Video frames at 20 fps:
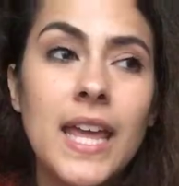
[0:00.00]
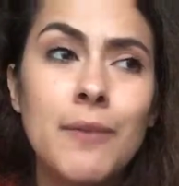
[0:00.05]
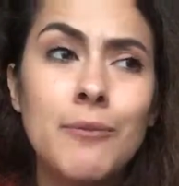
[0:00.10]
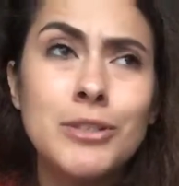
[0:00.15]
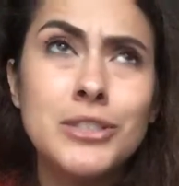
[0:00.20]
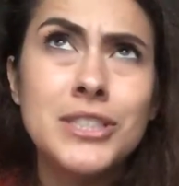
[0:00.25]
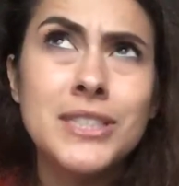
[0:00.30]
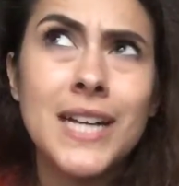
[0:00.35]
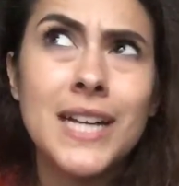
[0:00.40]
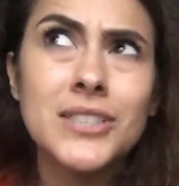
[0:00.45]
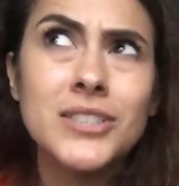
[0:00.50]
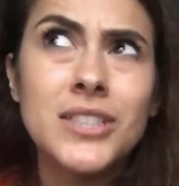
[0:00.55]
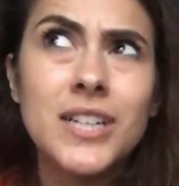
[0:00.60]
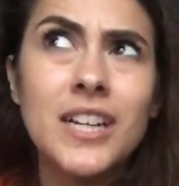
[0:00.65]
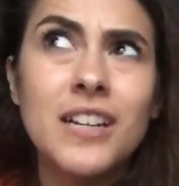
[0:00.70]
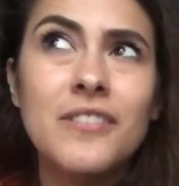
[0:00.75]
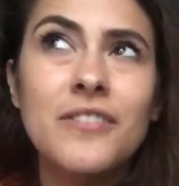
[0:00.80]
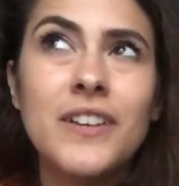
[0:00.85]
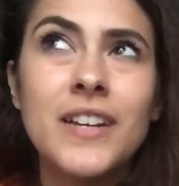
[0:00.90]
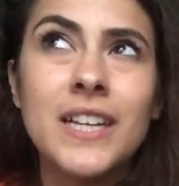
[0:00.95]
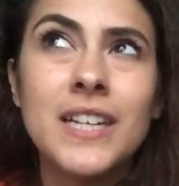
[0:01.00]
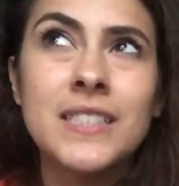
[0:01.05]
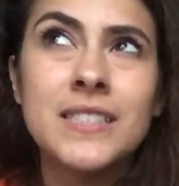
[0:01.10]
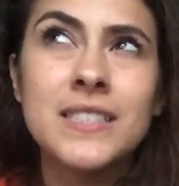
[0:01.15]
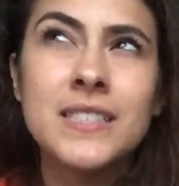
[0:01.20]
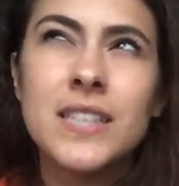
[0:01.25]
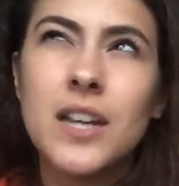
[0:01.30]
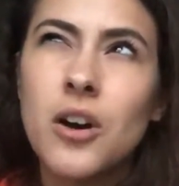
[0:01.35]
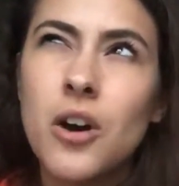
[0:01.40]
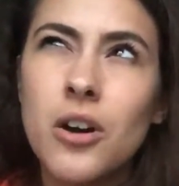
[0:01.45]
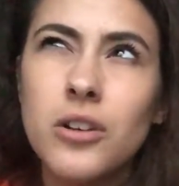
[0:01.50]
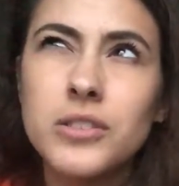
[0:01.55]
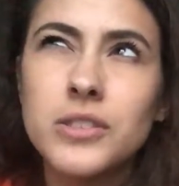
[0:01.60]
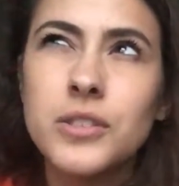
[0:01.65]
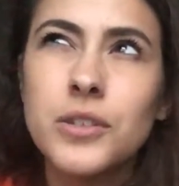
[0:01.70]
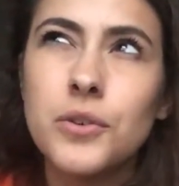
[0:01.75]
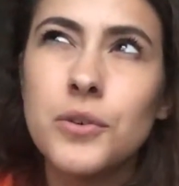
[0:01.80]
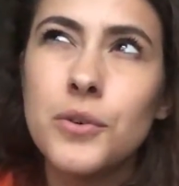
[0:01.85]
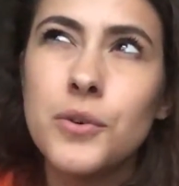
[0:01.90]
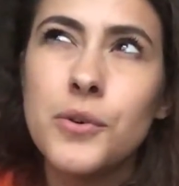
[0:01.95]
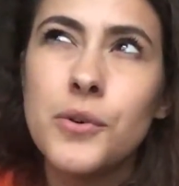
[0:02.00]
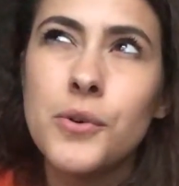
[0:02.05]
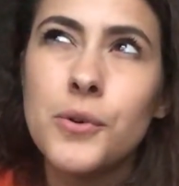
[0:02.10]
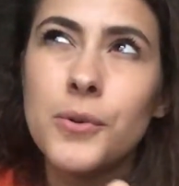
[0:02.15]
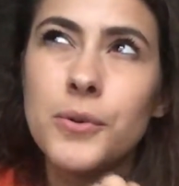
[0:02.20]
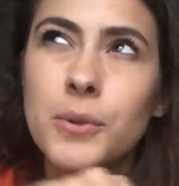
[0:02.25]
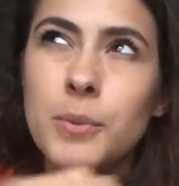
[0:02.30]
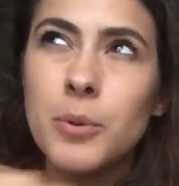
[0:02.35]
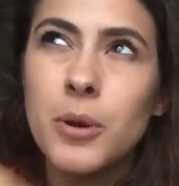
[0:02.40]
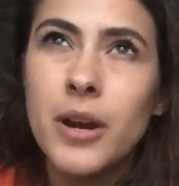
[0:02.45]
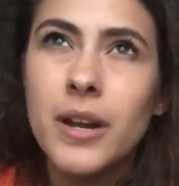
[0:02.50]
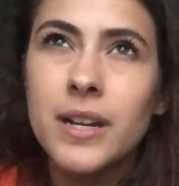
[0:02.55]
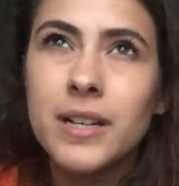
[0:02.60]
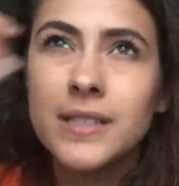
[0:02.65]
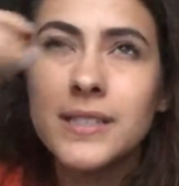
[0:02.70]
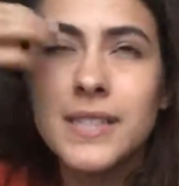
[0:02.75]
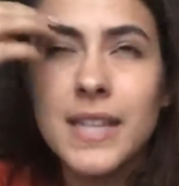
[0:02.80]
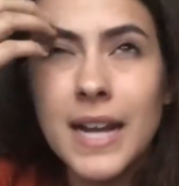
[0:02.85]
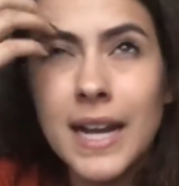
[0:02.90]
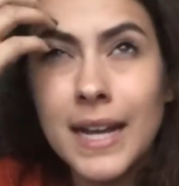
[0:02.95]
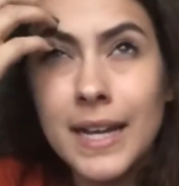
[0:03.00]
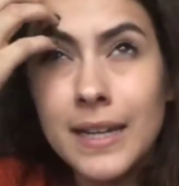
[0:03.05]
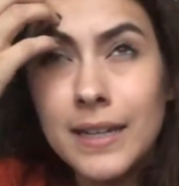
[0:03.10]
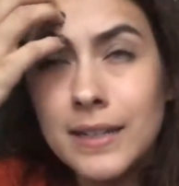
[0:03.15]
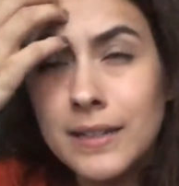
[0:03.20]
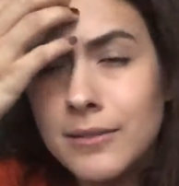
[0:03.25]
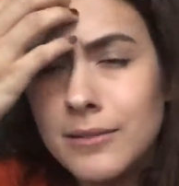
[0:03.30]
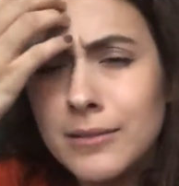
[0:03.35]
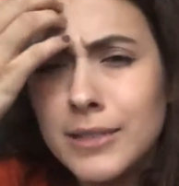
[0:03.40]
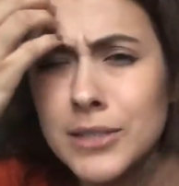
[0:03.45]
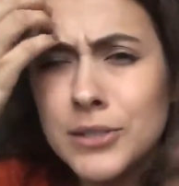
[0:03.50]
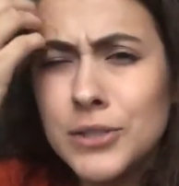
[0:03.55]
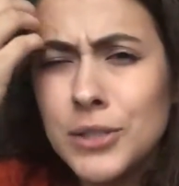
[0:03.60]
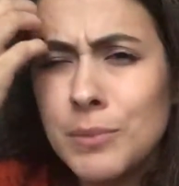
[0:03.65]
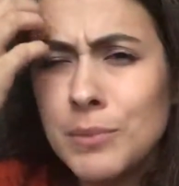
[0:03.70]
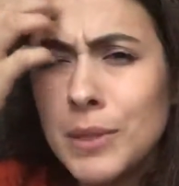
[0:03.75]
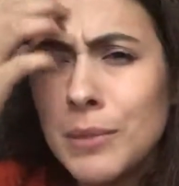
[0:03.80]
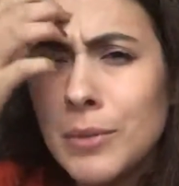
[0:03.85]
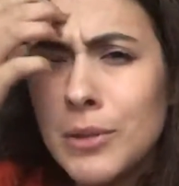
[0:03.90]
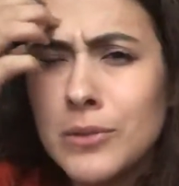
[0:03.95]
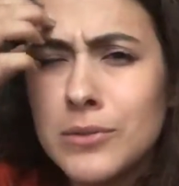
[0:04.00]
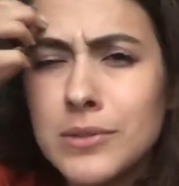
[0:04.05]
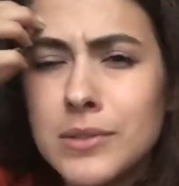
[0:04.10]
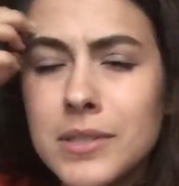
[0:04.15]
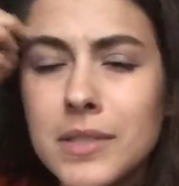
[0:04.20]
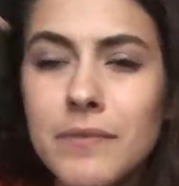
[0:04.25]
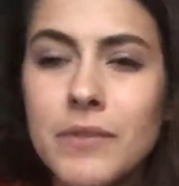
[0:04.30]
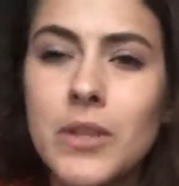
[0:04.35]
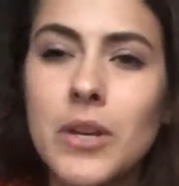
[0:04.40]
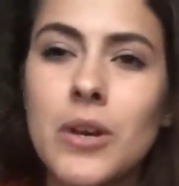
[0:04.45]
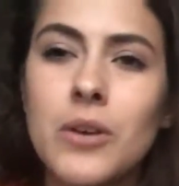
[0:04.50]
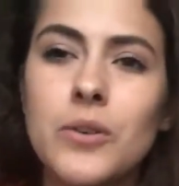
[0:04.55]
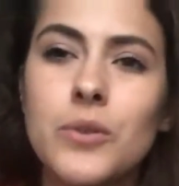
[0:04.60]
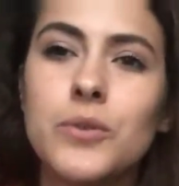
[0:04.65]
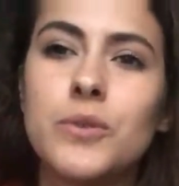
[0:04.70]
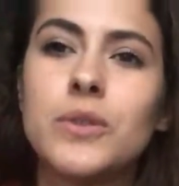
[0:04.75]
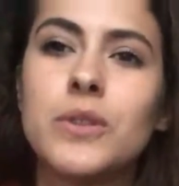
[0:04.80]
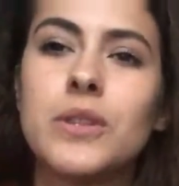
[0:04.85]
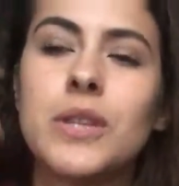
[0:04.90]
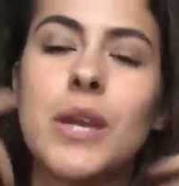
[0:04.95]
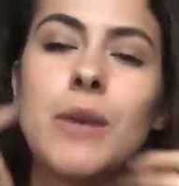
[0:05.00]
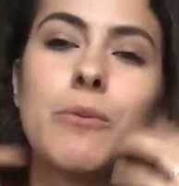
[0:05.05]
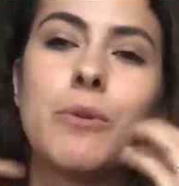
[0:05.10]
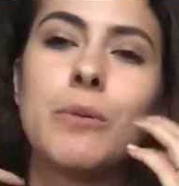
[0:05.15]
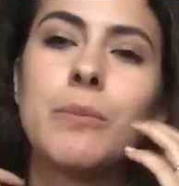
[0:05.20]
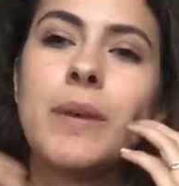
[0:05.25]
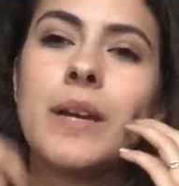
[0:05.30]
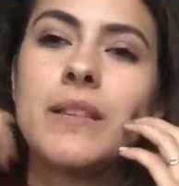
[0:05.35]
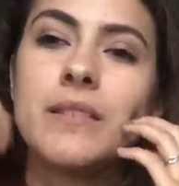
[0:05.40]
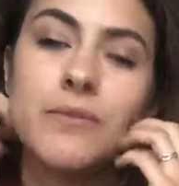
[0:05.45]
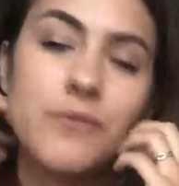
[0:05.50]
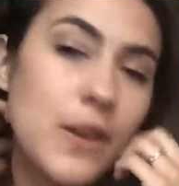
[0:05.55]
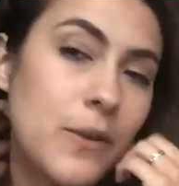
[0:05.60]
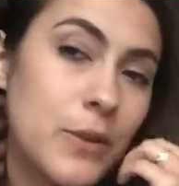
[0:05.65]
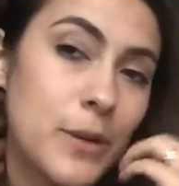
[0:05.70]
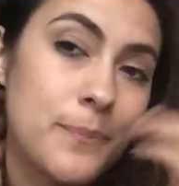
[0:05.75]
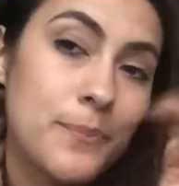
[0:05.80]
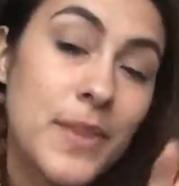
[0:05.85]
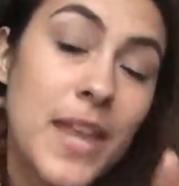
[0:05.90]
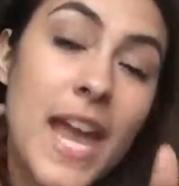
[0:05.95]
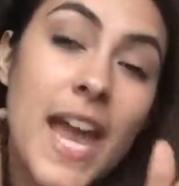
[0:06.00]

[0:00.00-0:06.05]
Which is actually kind of funny because it's also the products that I consumed the most, even though they were my favorite.